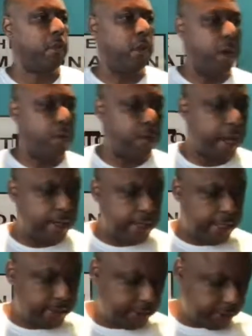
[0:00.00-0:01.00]
All right,
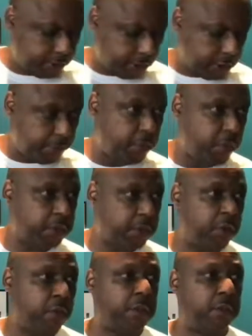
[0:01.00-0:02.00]
ladies and gentlemen, what's
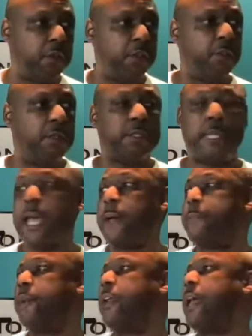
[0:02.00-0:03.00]
going on? What's
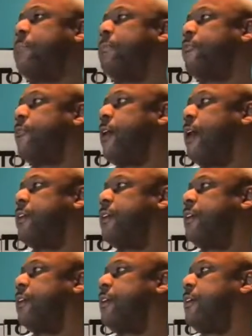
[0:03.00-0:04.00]
happening? Happy
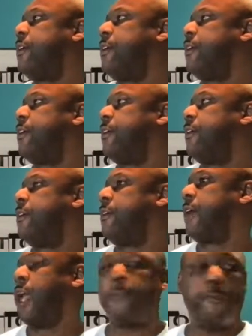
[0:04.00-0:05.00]
Friday.
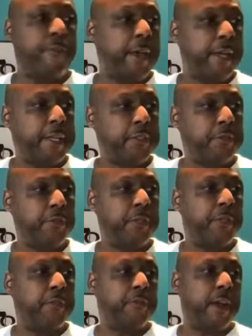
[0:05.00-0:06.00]
Happy Financial
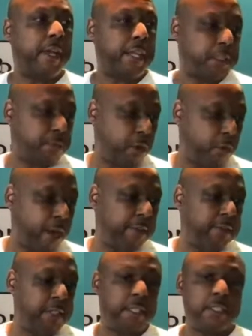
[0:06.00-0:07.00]
Freedom Friday, as my wife
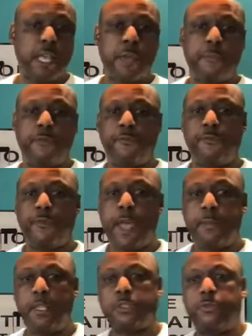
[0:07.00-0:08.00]
says. Happy
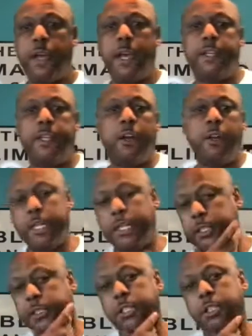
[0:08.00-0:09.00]
Fabulous Friday, all that
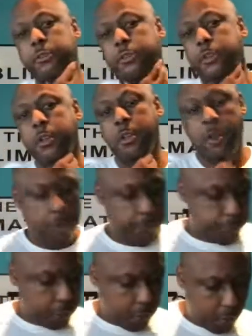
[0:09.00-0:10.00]
good stuff.
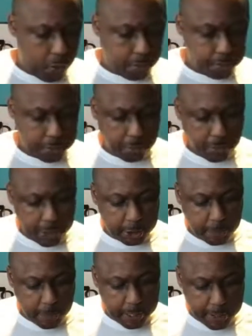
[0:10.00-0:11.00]
Welcome to the Blank
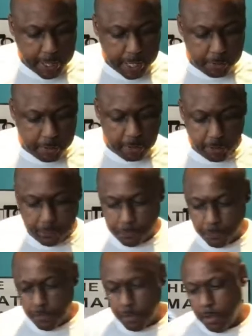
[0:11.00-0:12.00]
Spot Academy.
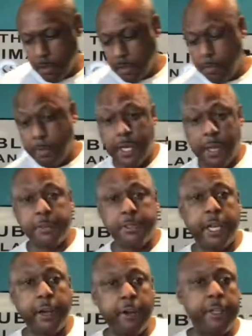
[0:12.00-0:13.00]
My name is
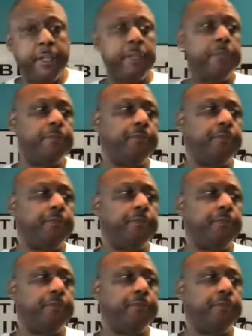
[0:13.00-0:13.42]
Eric,